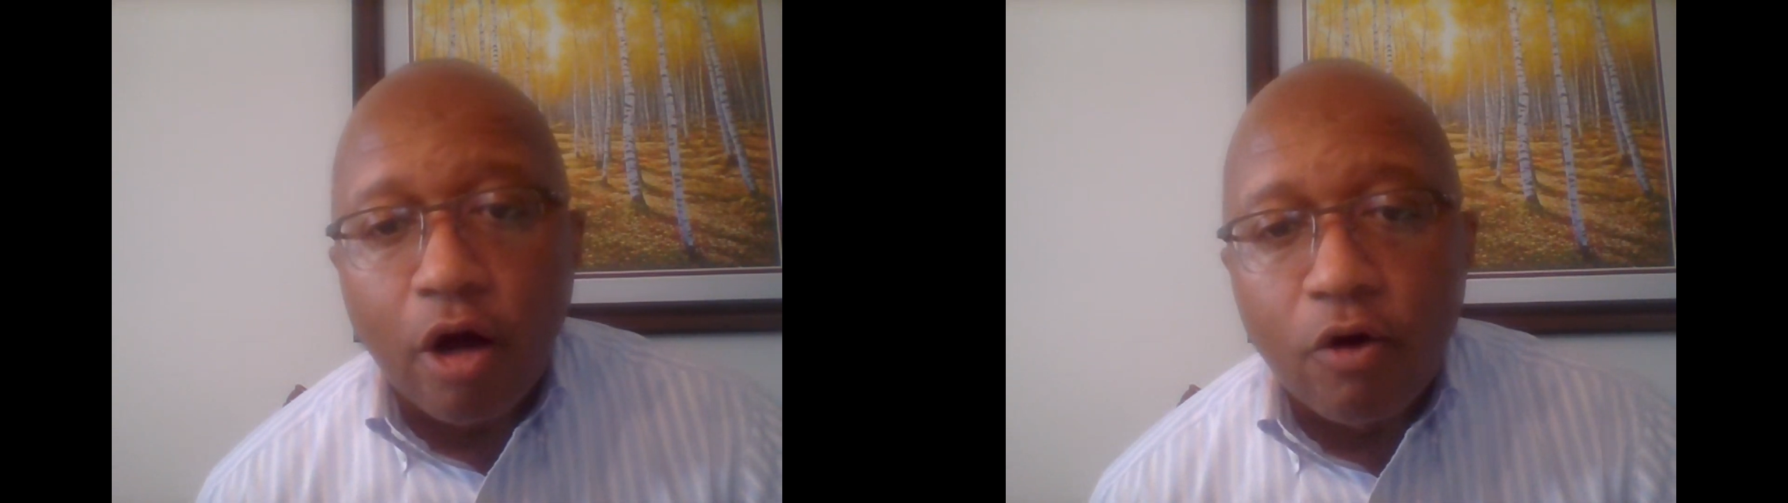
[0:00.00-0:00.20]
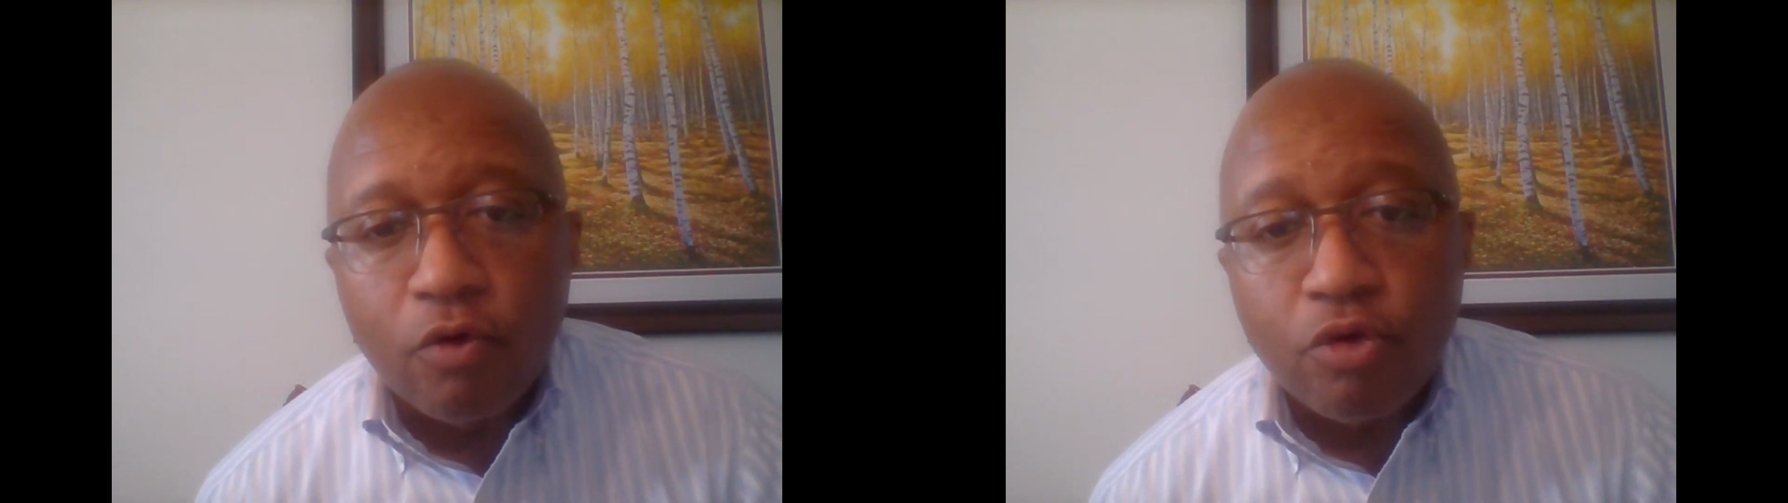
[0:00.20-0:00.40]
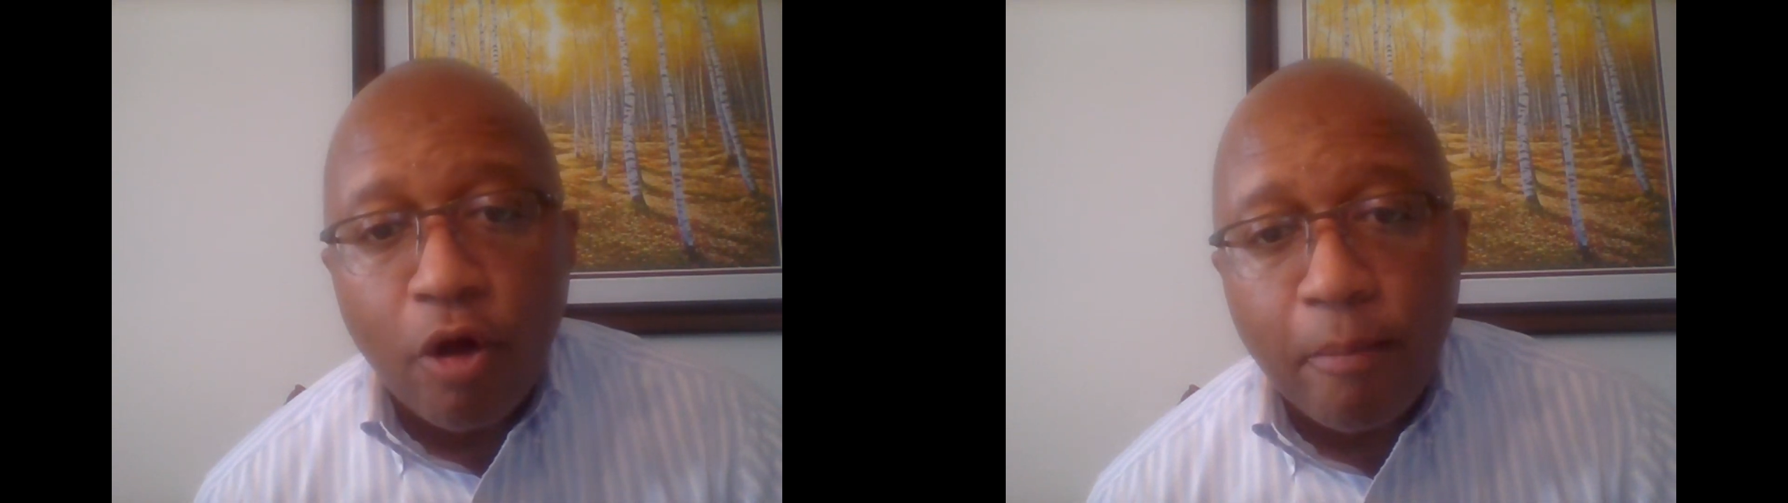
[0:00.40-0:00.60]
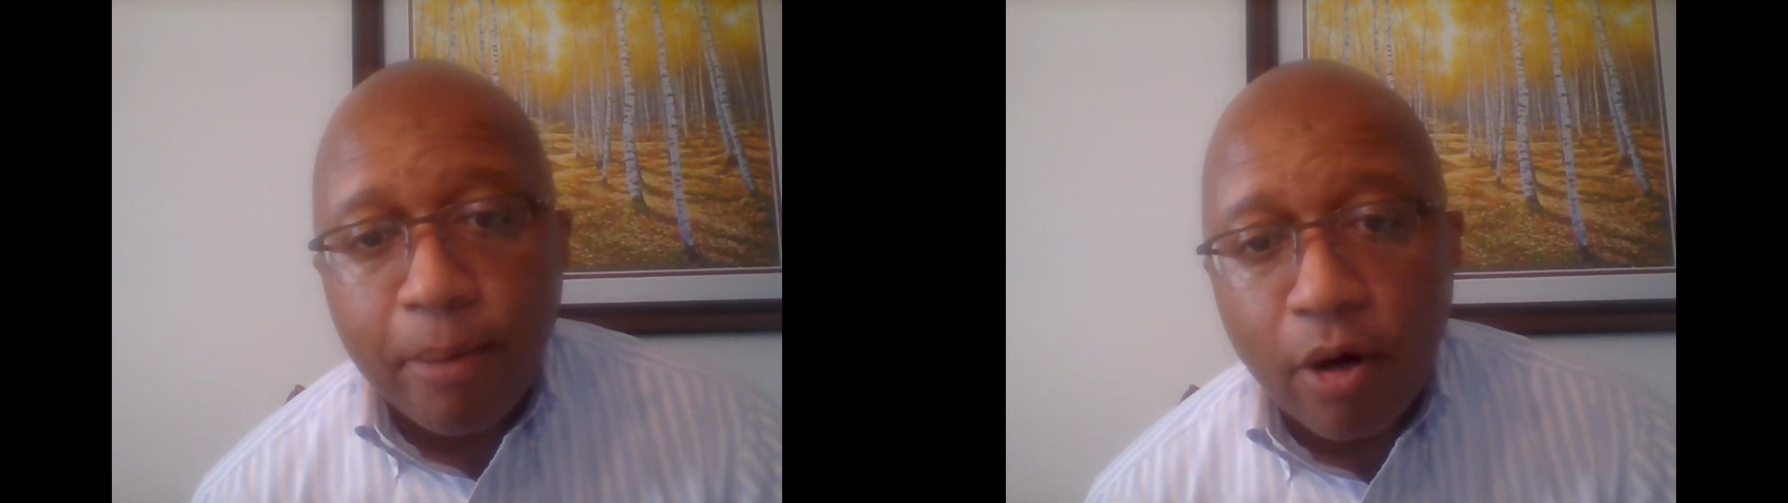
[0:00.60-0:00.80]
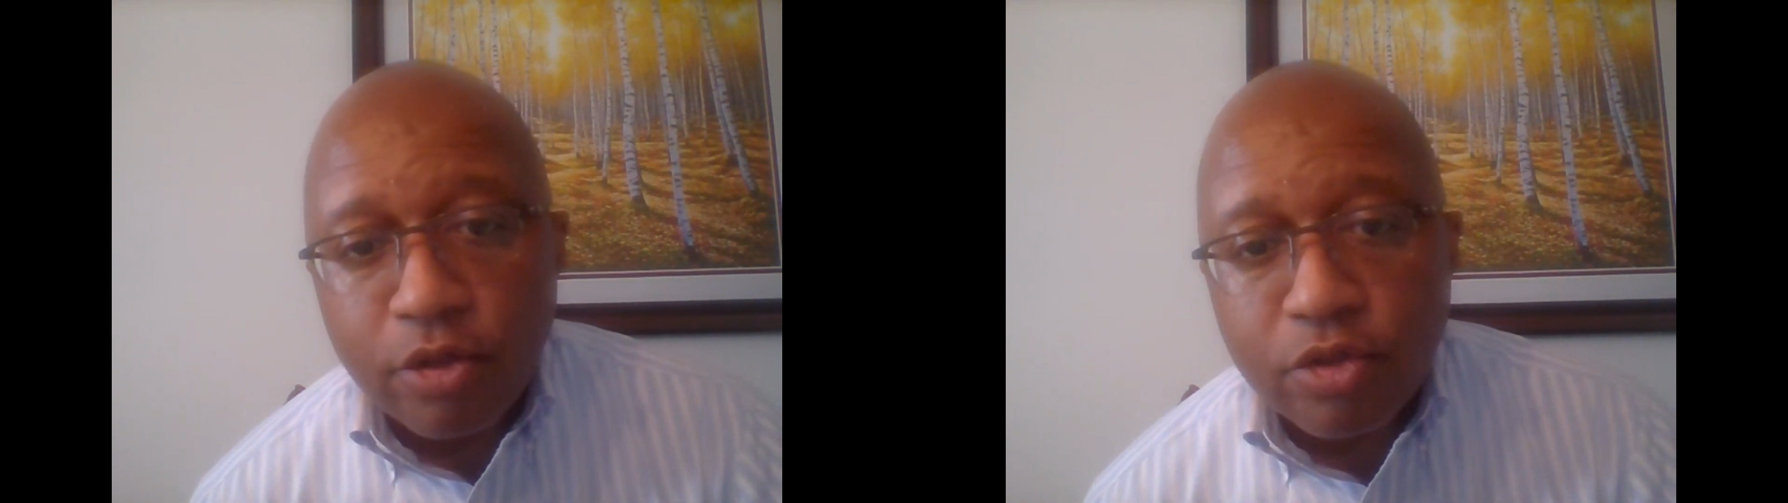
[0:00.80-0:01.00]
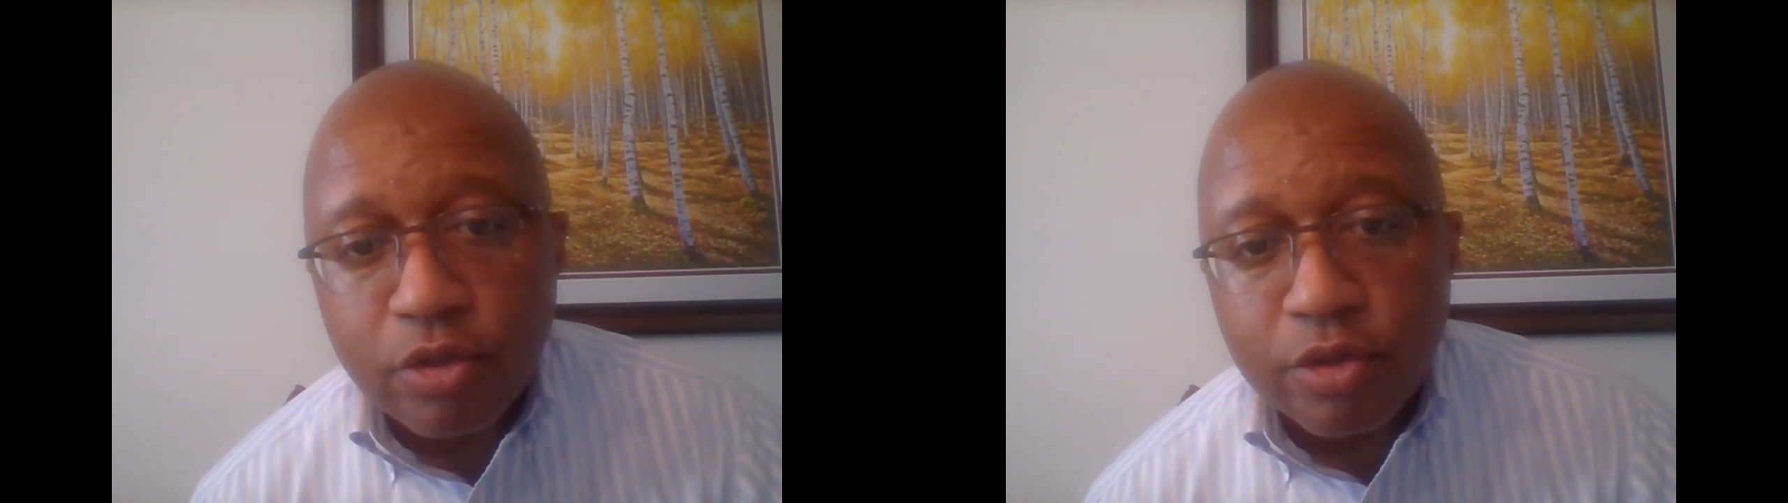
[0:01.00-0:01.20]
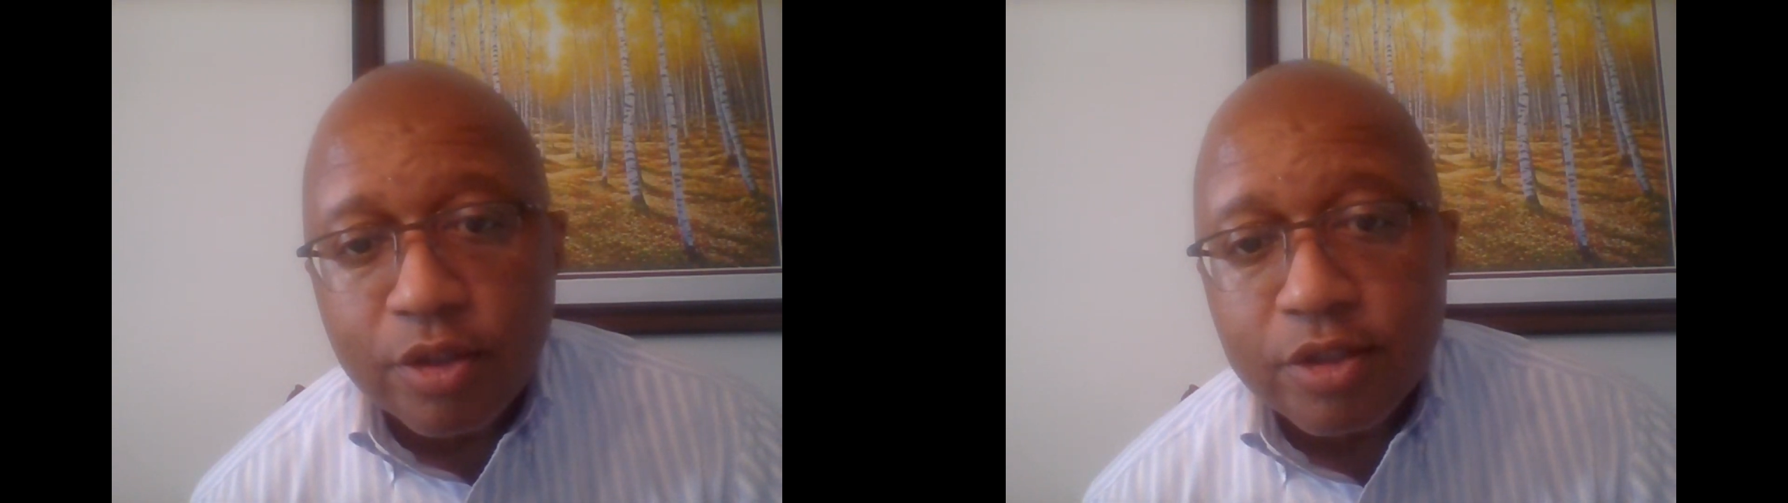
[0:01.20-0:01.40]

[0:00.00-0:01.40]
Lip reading: own personal